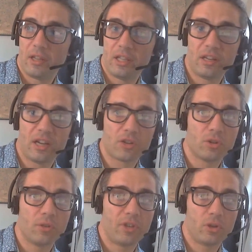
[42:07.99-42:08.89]
Here,
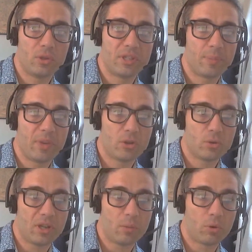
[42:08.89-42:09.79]
actually, we do a
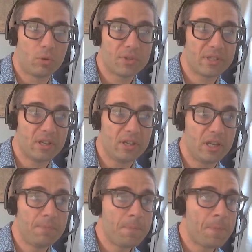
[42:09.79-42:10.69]
spatial temporal
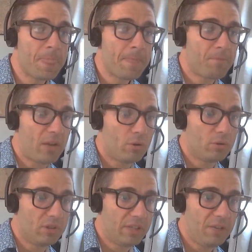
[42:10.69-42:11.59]
study, and on
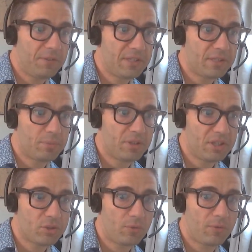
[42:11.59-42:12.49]
the left is the
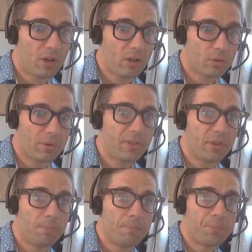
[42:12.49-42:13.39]
prediction of our
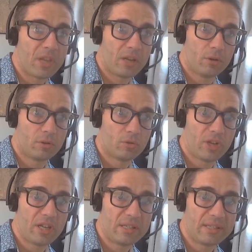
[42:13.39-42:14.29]
algorithm, and on the
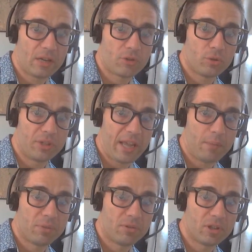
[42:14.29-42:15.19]
right is actually an
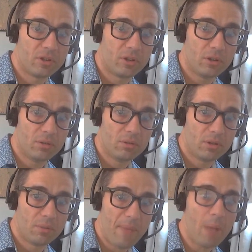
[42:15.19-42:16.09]
empirical
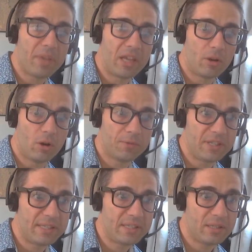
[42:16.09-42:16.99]
mapping of
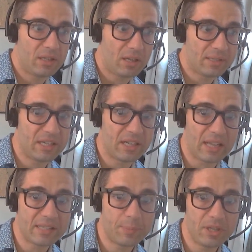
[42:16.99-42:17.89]
these
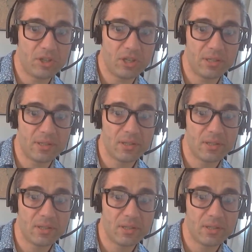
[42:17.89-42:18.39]
seagrass species.